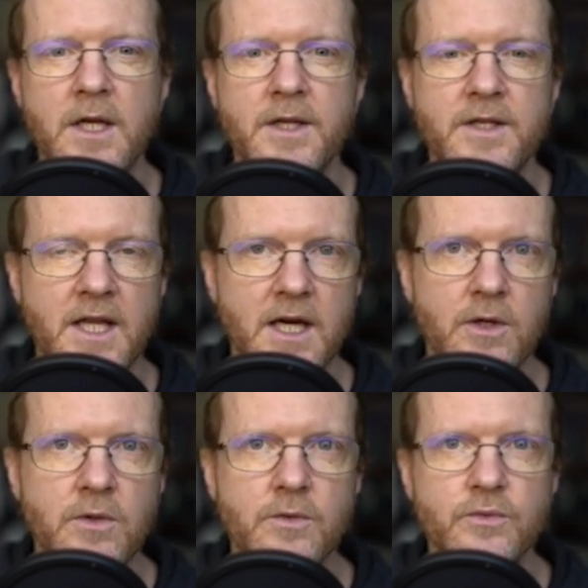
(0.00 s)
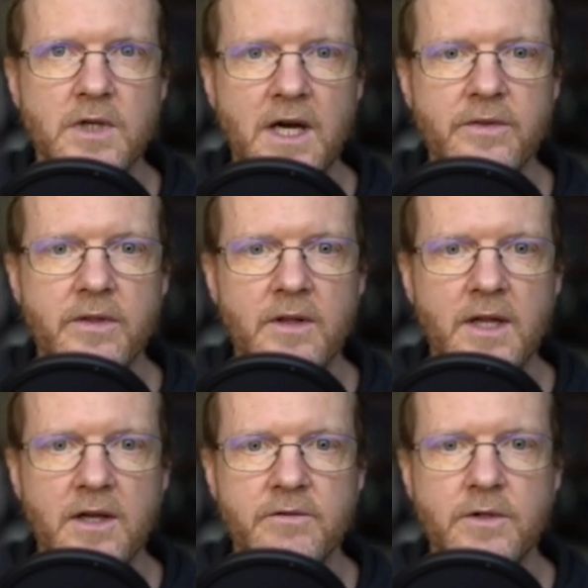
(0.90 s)
Now, rather than
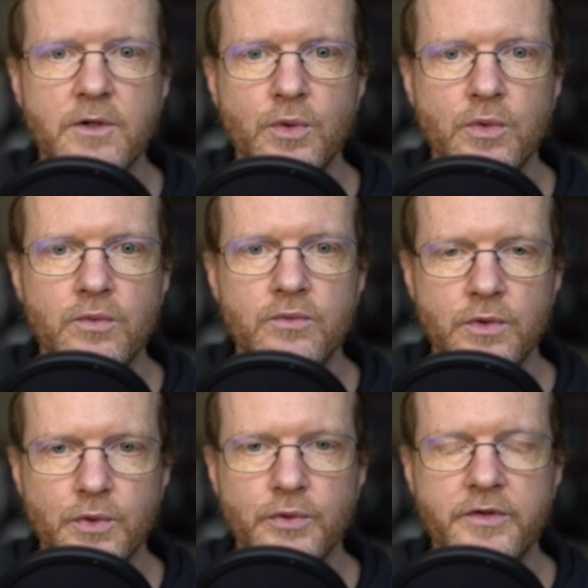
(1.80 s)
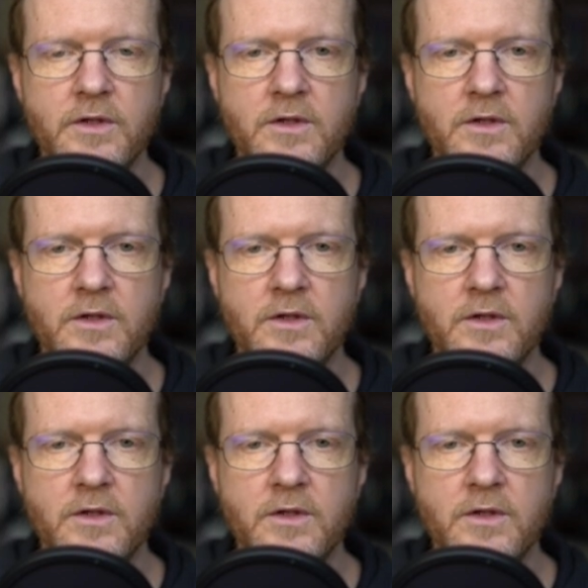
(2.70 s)
have the rules